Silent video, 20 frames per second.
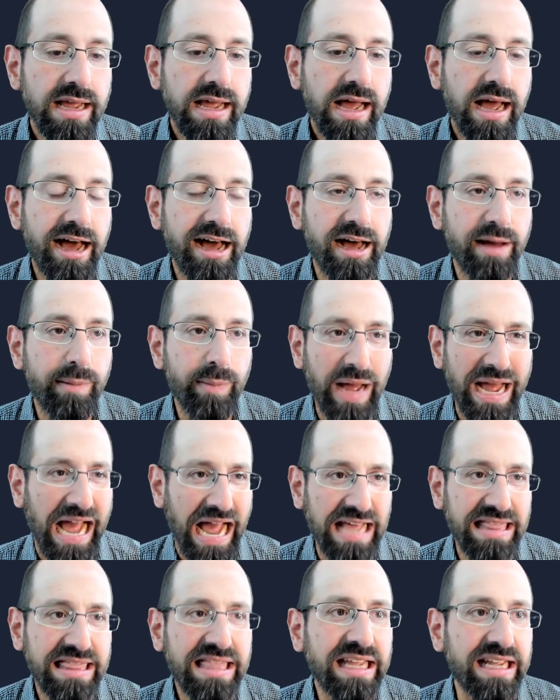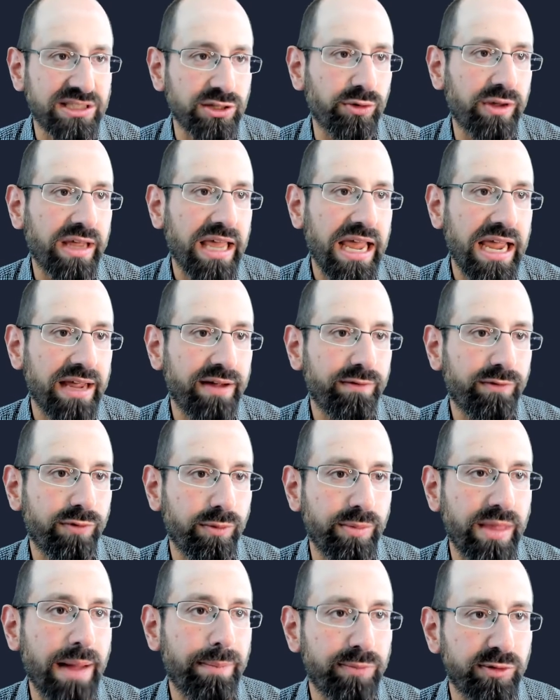I think it's okay from
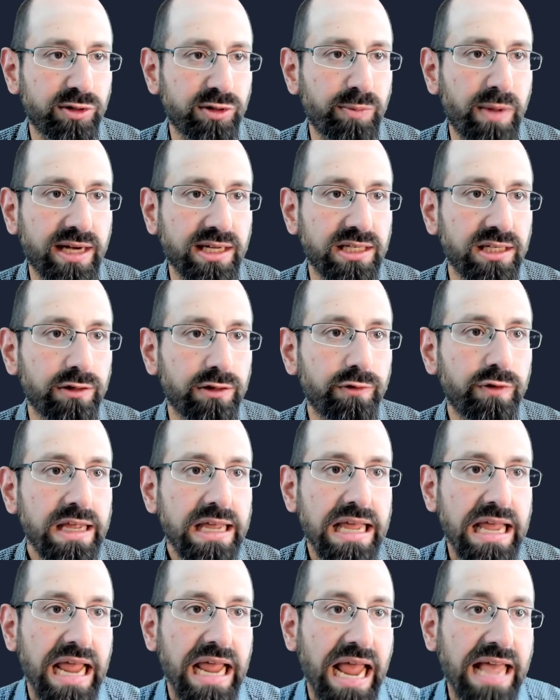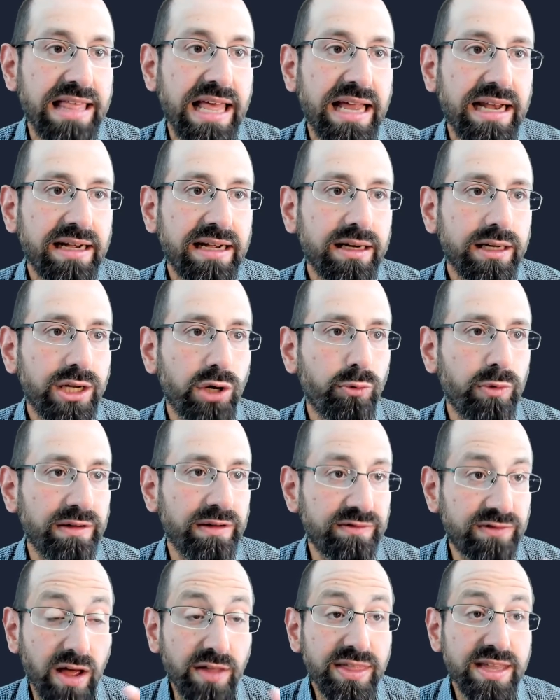that perspective. And then, we've
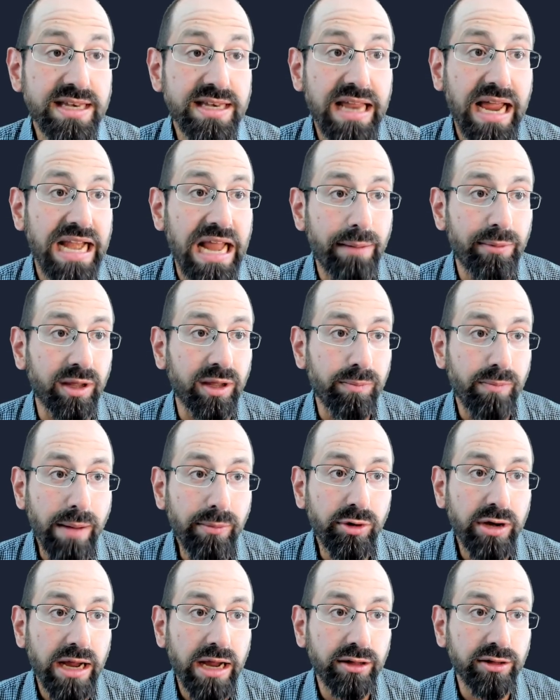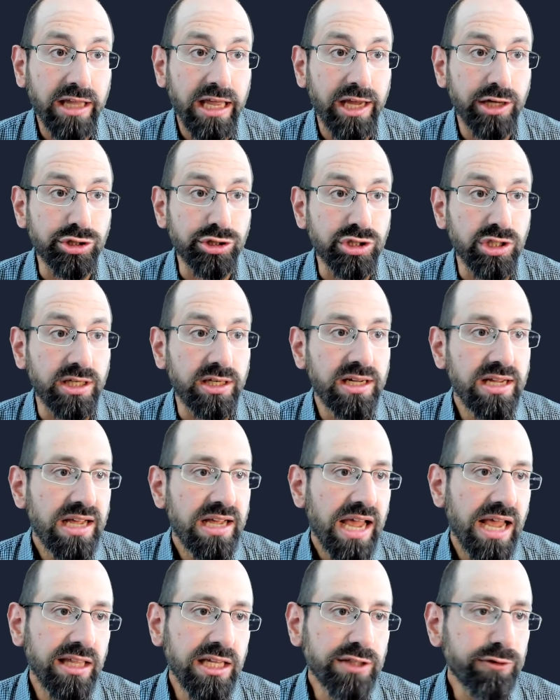done the dynamic memory allocation,
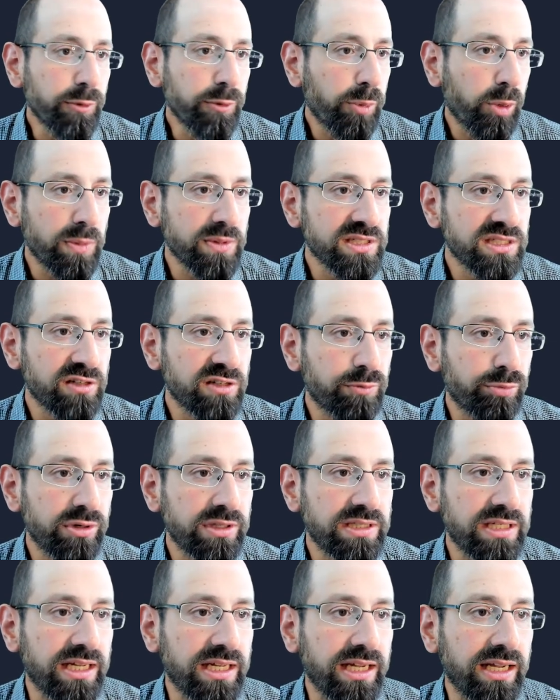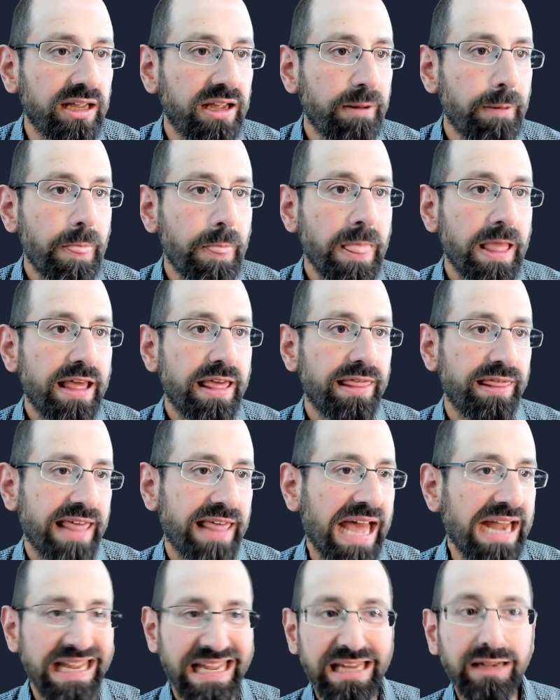at least for purposes of printing.
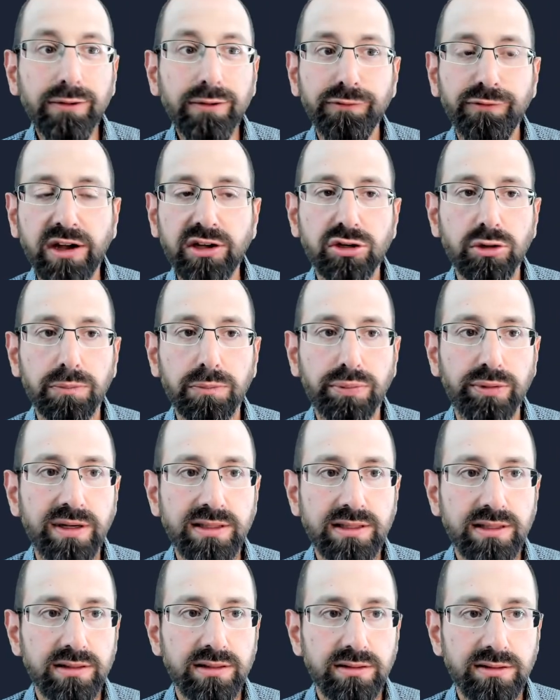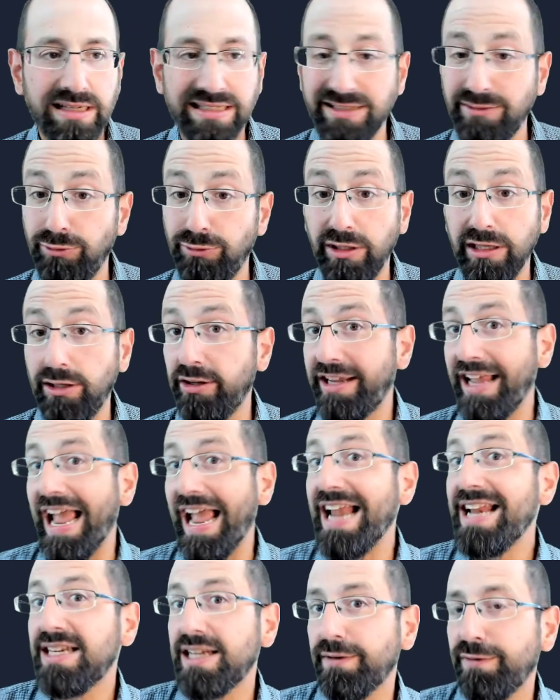That int vector print doesn't really look
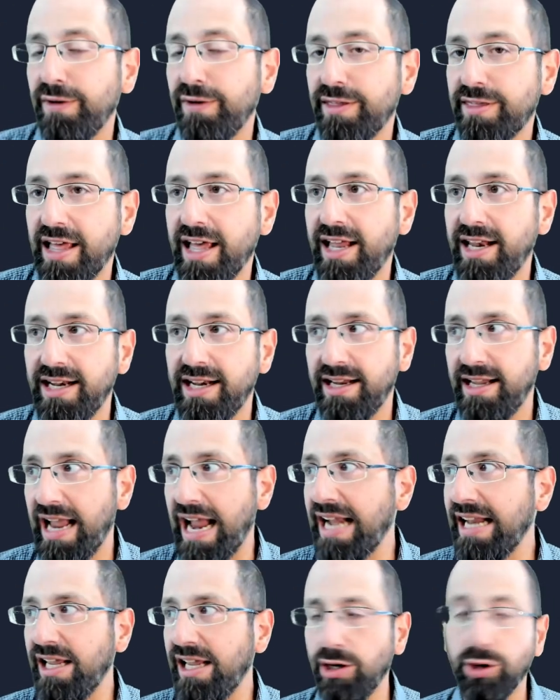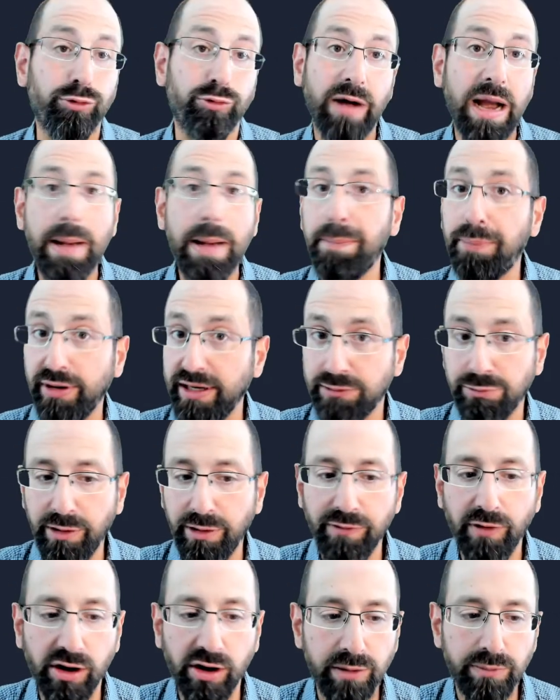any different than any array print we've
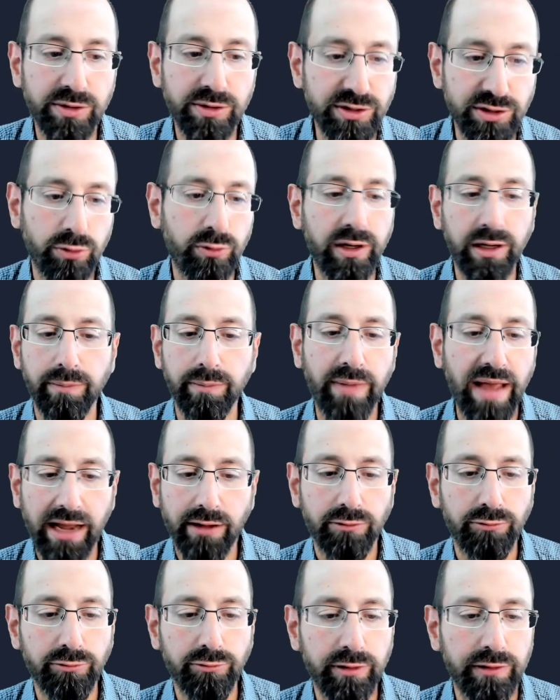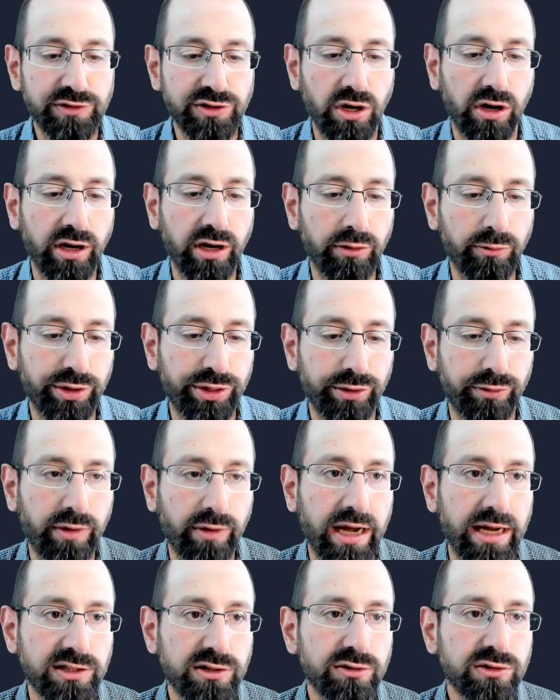already been doing back when we've started with
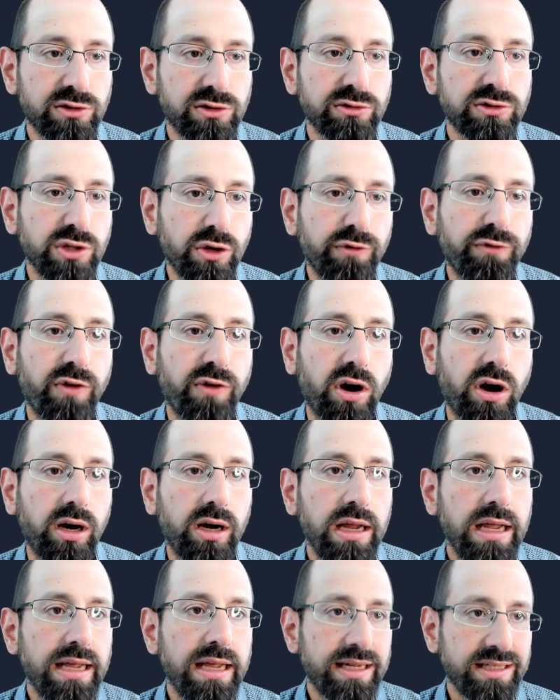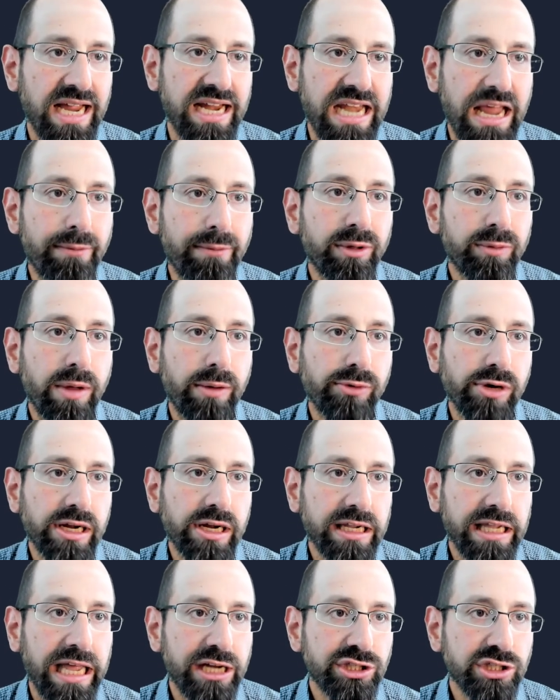arrays. So far, dynamic memory
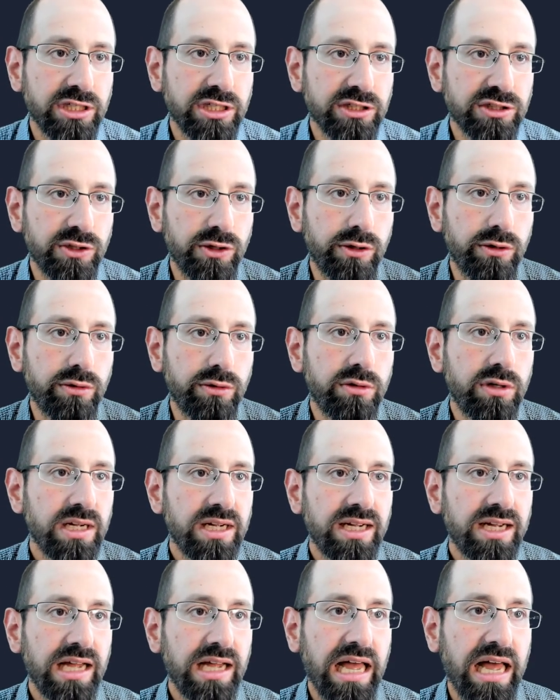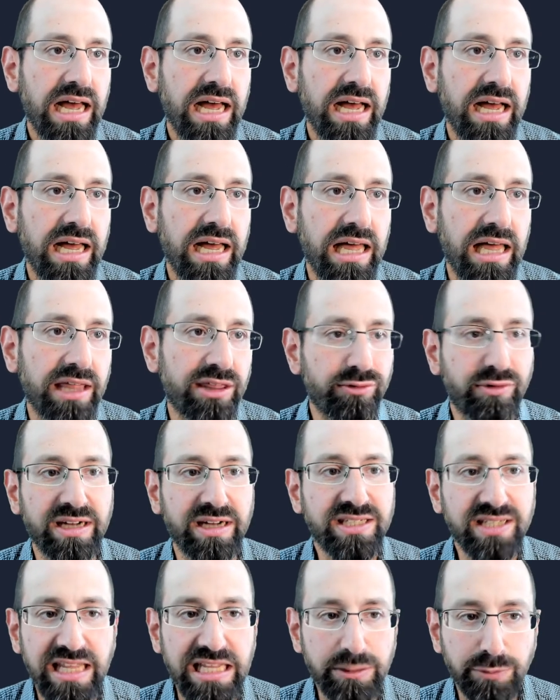allocation is new. The rest
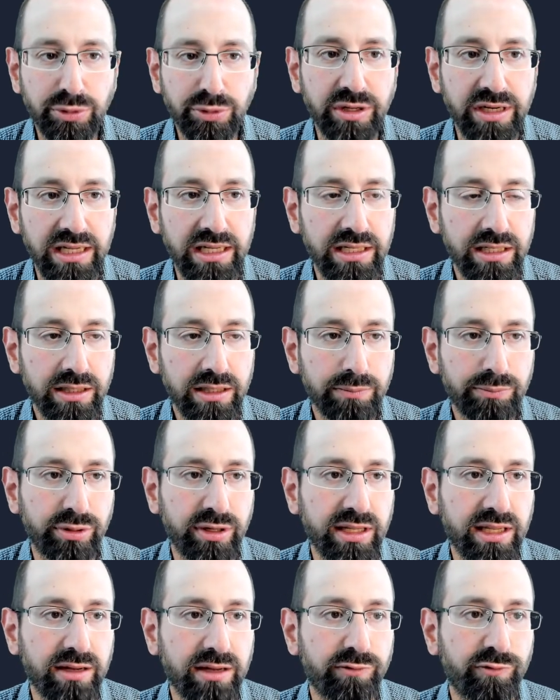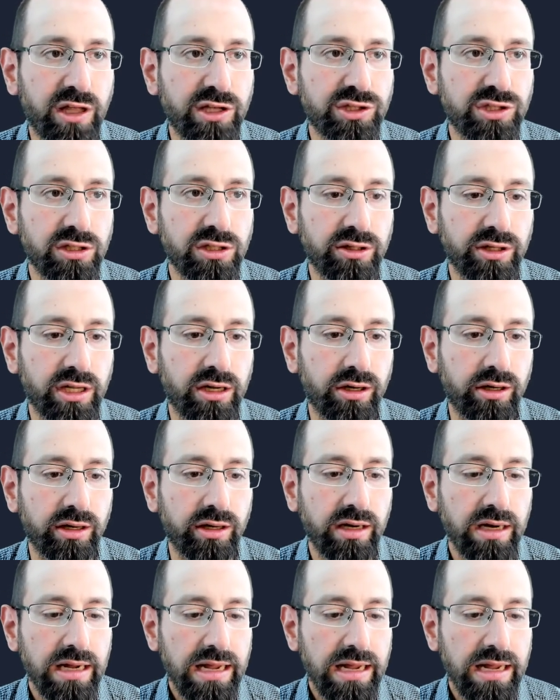of that's pretty conventional here.